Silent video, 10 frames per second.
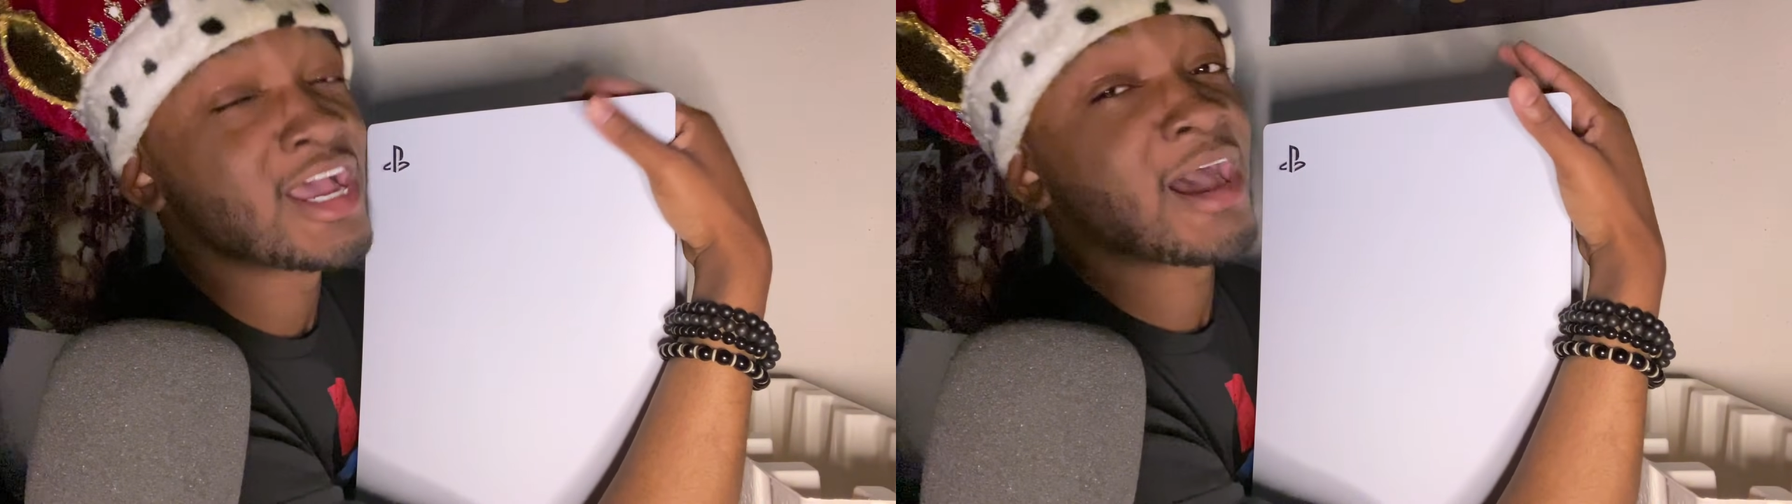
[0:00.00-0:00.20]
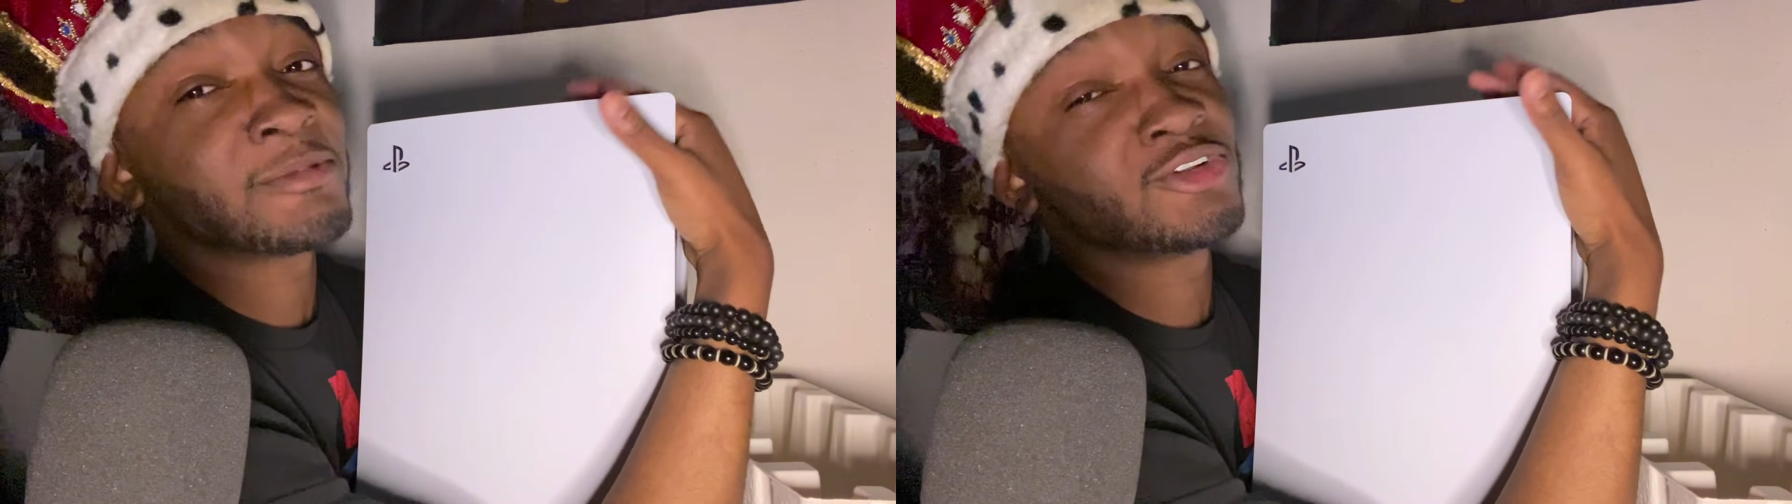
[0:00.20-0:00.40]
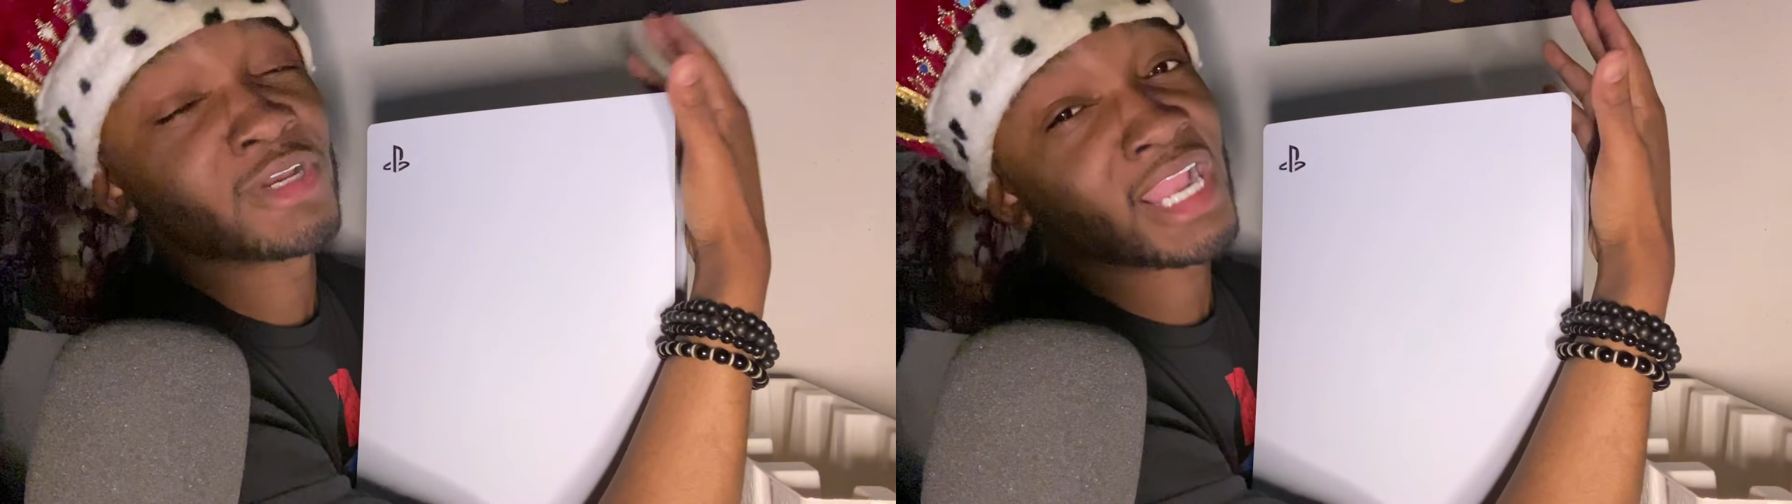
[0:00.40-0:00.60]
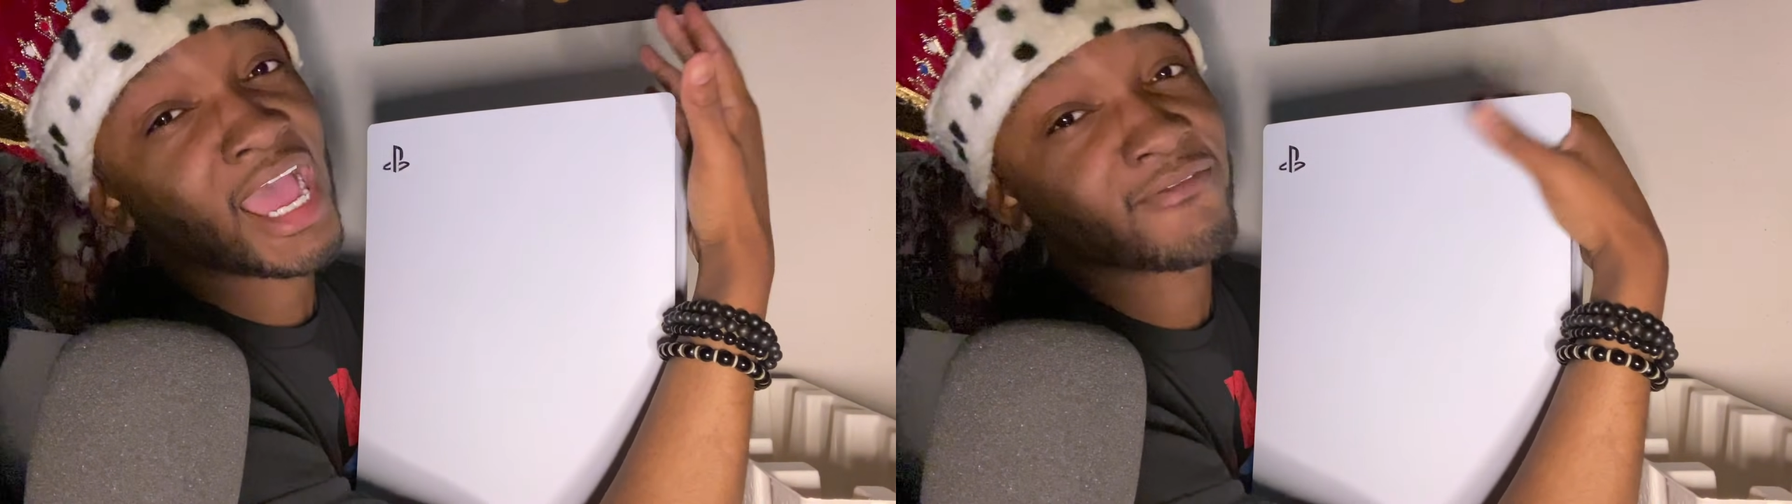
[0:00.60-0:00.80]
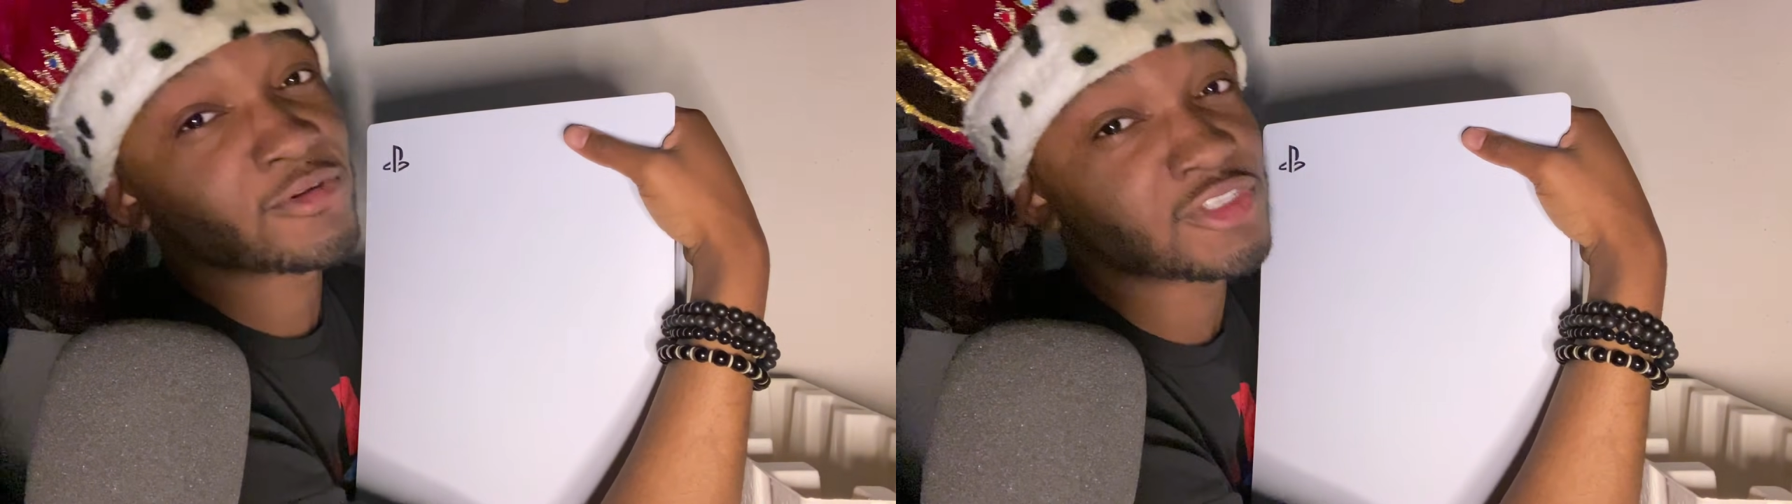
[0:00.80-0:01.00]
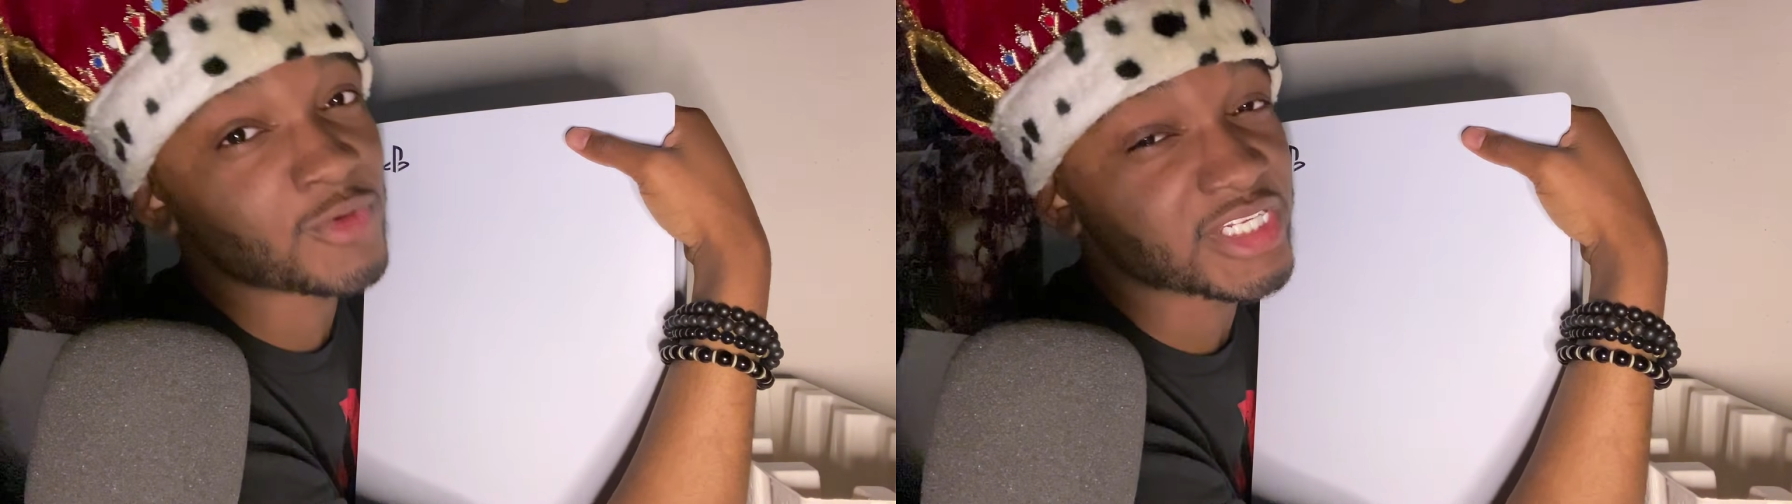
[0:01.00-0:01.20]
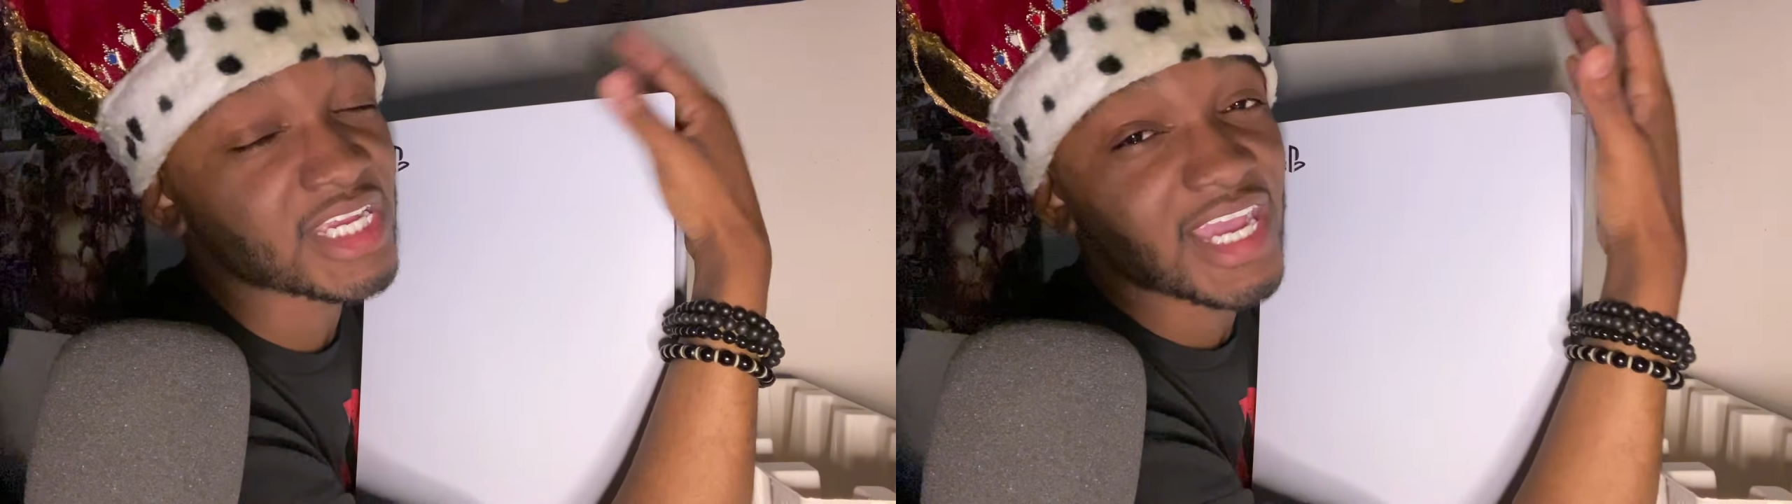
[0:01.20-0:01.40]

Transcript: I'm gonna do it live on Twitch.